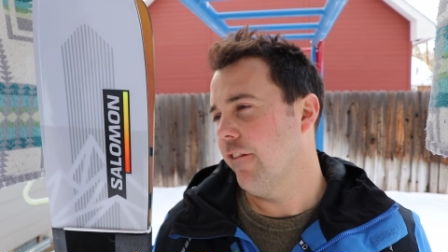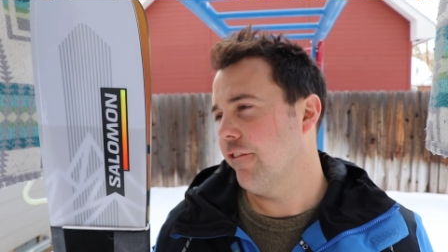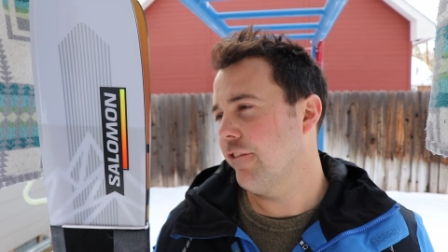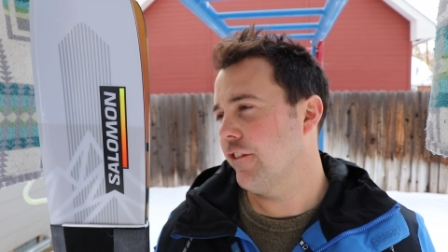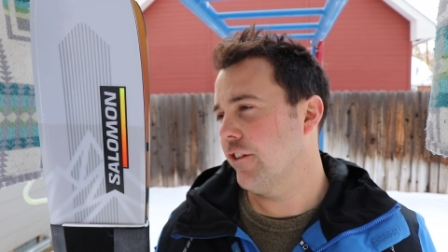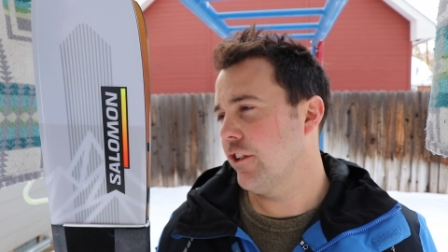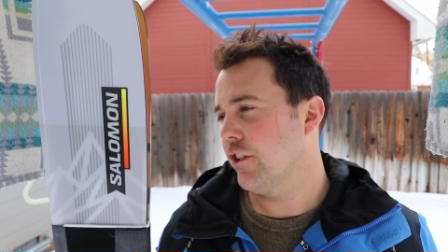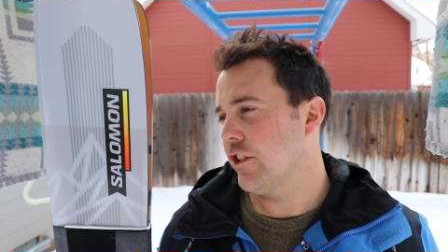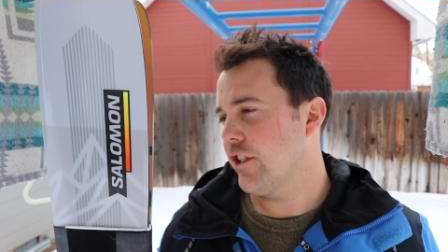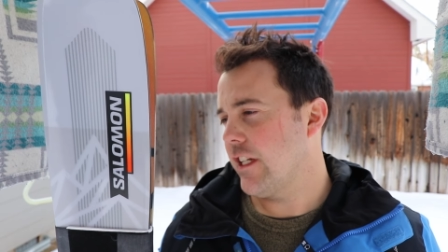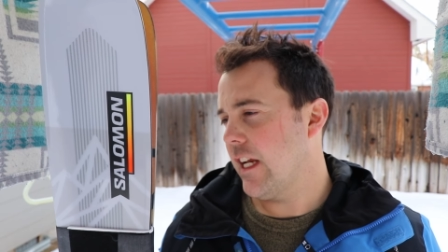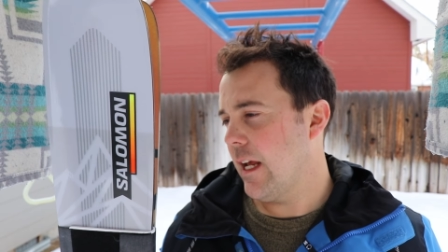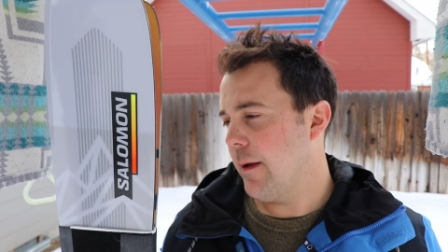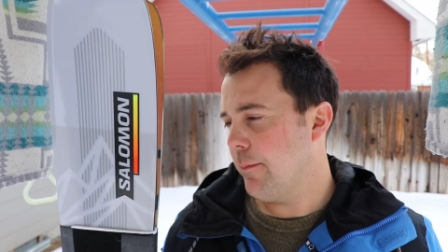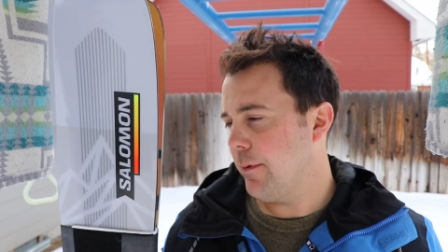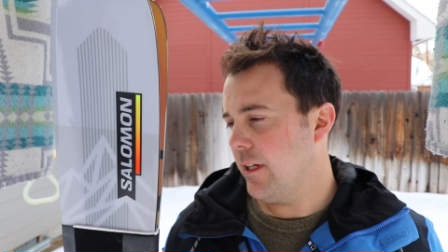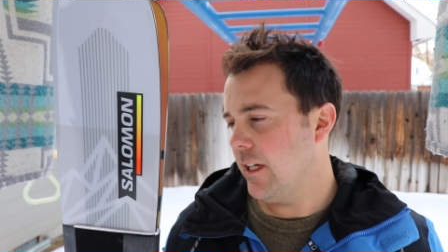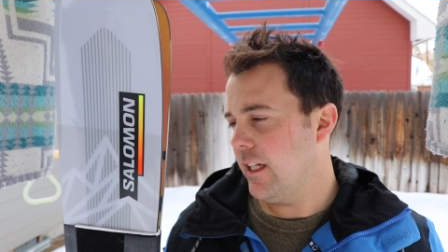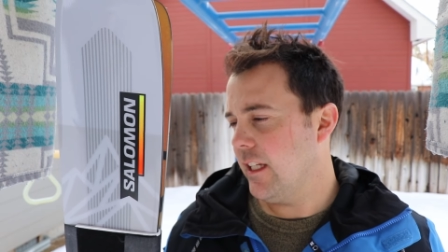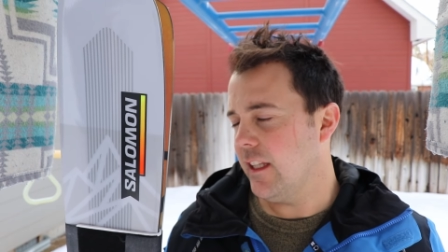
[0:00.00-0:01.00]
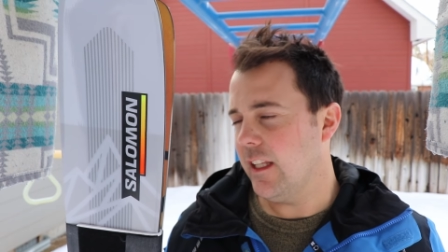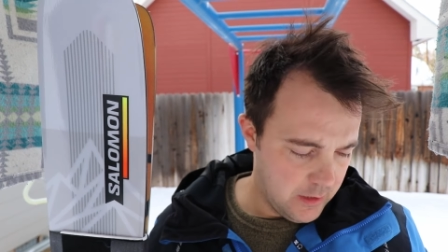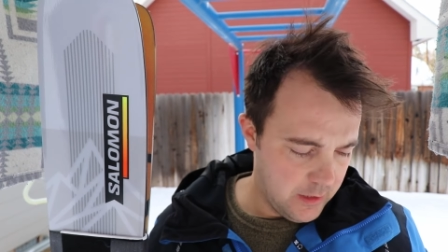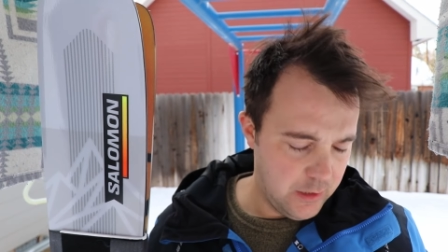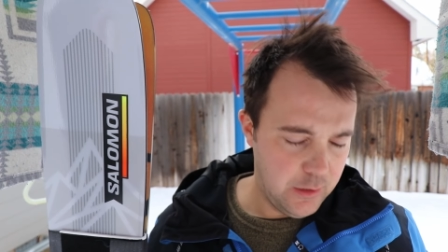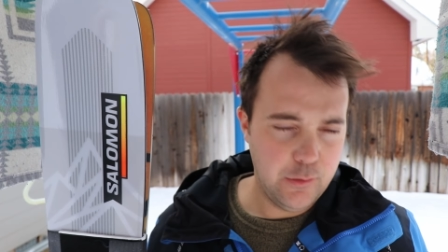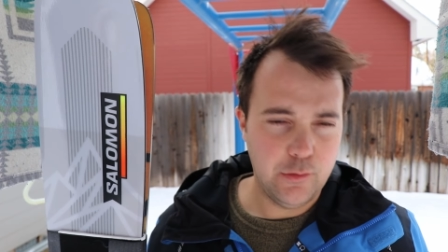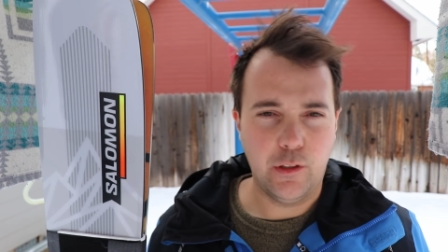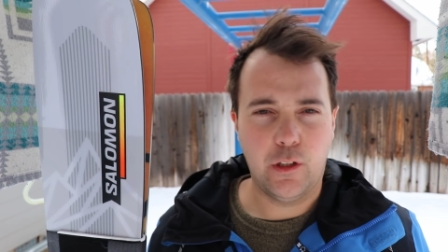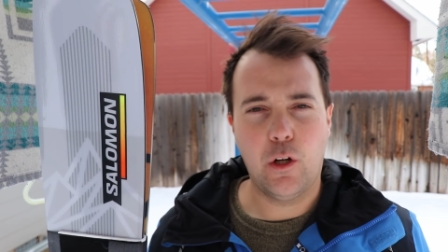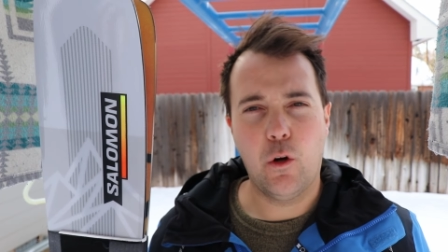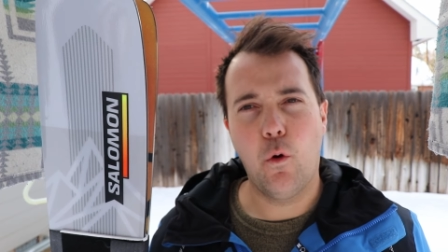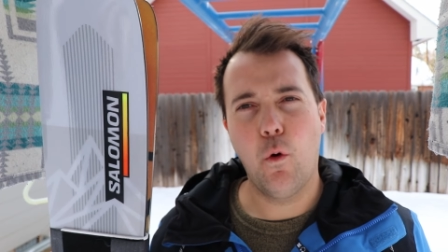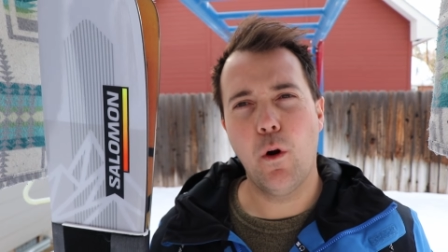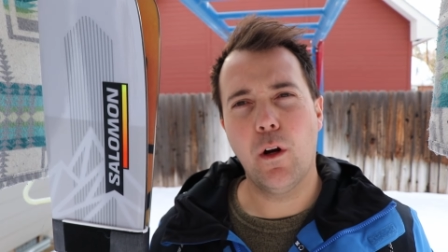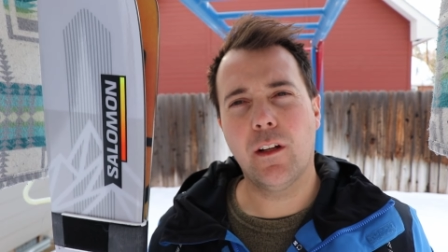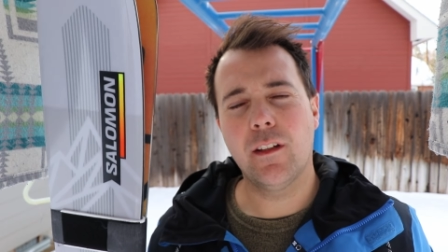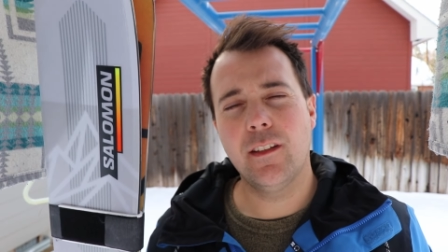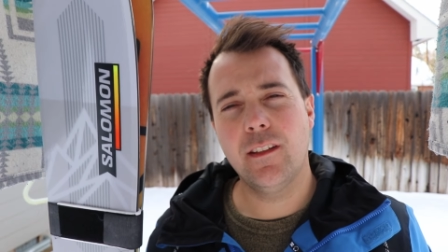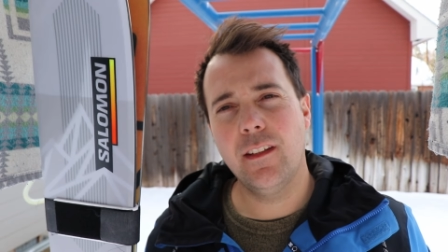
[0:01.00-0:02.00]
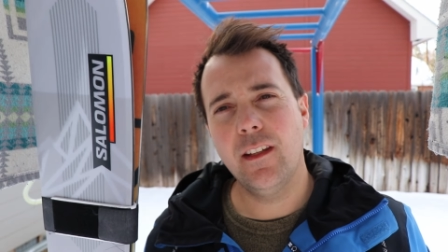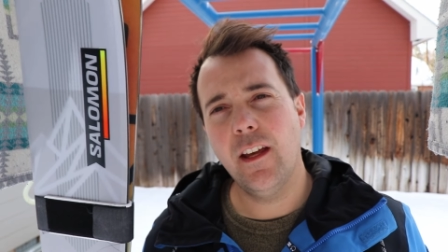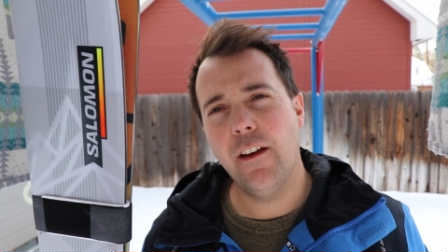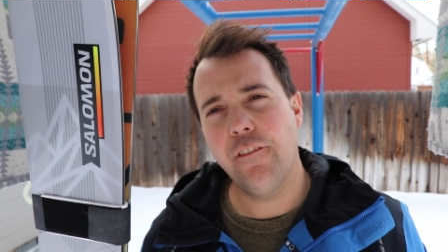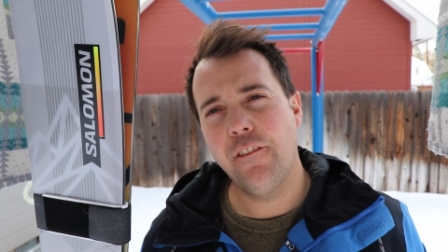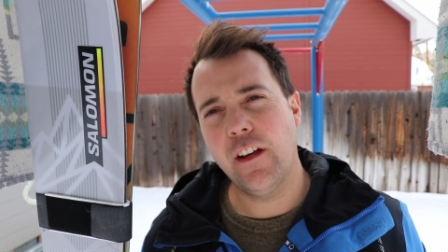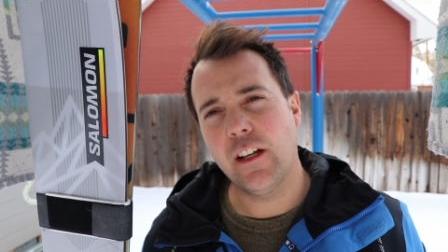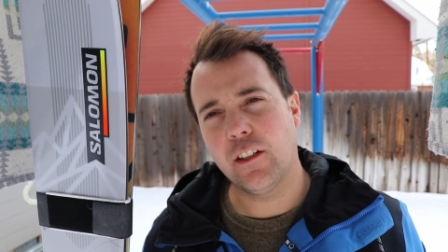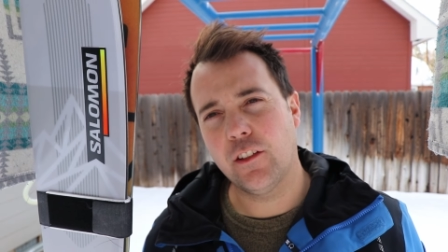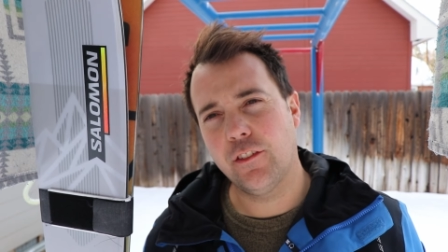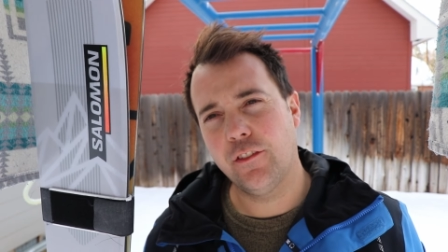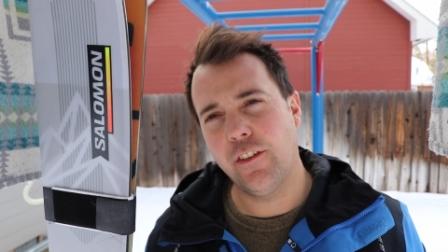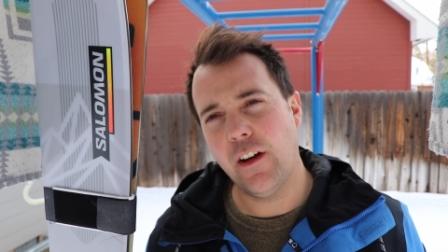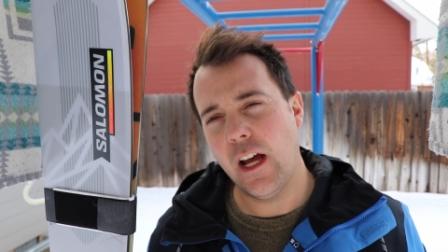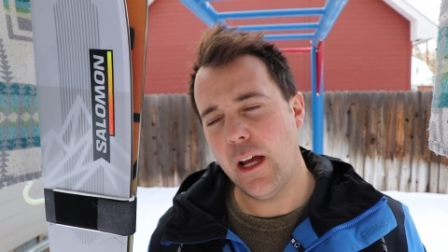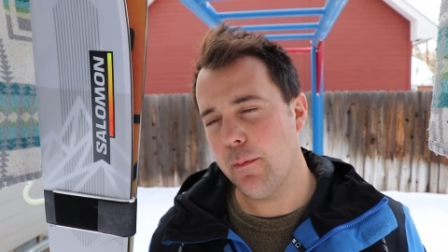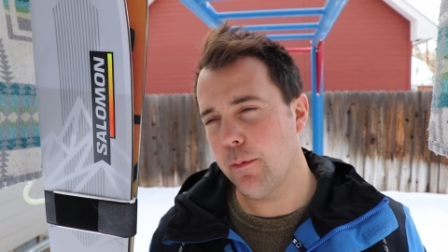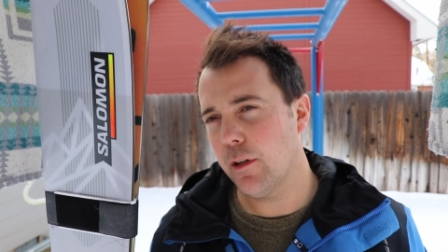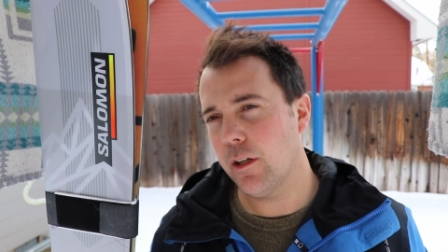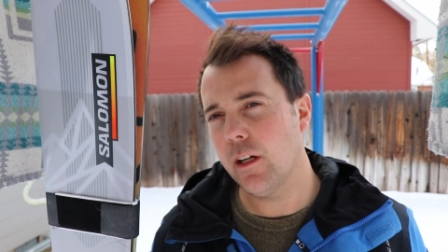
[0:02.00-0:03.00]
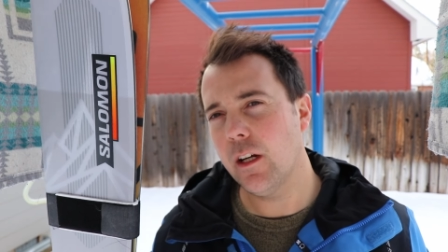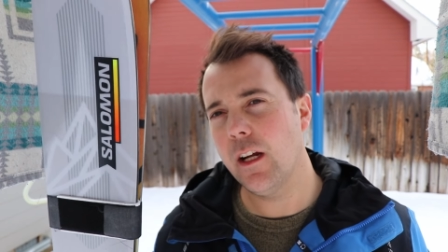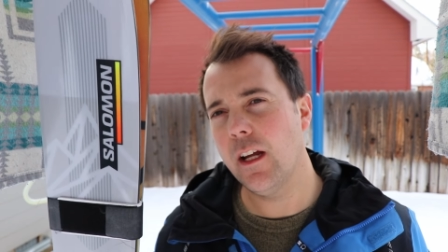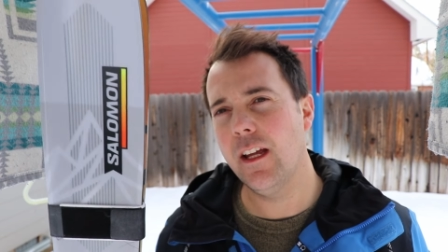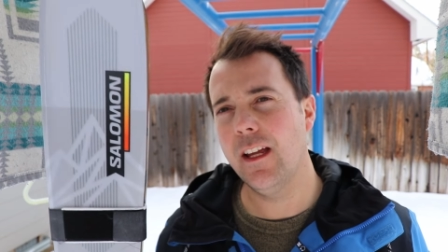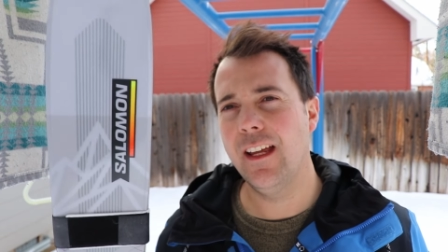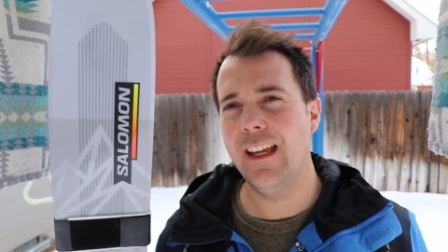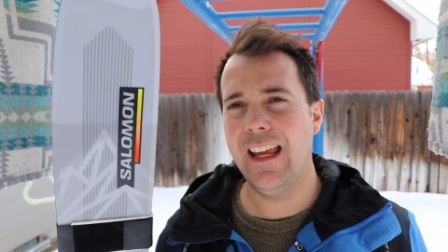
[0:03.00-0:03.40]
For dampening, they use a cork CFX fiber.